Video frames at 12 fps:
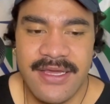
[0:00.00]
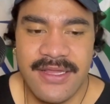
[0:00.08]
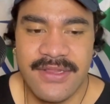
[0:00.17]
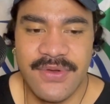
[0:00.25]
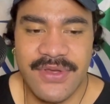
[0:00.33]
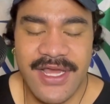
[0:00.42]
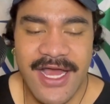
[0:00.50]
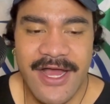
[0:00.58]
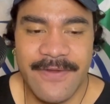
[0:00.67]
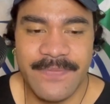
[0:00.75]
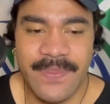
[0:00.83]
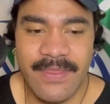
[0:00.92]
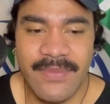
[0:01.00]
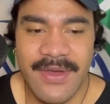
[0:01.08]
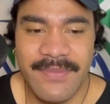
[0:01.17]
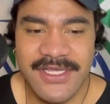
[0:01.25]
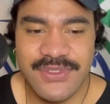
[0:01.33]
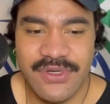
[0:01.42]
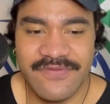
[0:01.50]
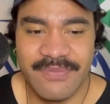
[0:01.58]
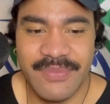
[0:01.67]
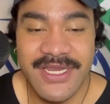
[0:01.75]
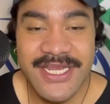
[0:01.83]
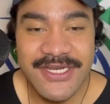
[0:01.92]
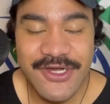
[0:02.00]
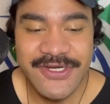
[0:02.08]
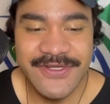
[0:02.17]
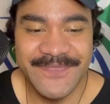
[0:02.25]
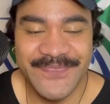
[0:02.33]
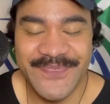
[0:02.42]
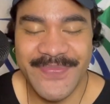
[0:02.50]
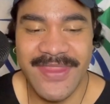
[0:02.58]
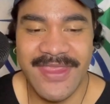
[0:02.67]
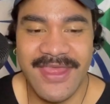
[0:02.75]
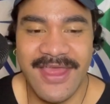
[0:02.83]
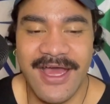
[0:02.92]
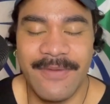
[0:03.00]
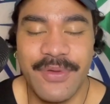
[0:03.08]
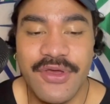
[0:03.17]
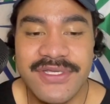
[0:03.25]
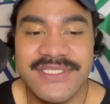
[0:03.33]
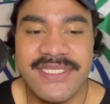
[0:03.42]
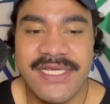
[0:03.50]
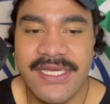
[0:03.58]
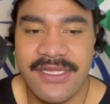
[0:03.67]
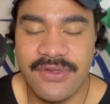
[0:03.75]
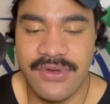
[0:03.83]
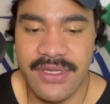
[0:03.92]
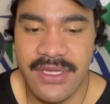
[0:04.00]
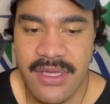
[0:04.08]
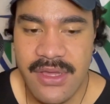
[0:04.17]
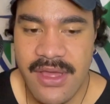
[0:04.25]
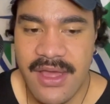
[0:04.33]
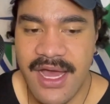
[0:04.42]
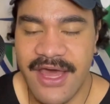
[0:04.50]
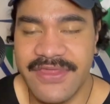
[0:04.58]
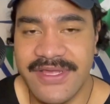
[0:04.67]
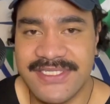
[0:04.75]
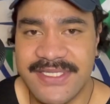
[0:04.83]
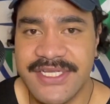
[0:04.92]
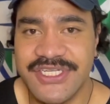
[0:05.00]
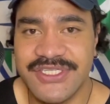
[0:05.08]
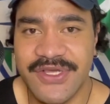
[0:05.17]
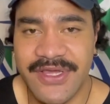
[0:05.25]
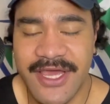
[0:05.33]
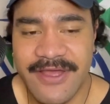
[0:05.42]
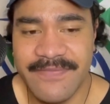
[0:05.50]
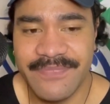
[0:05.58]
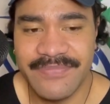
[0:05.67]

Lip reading: look, my sort of opinion on it, personally, look, I think sledging is okay.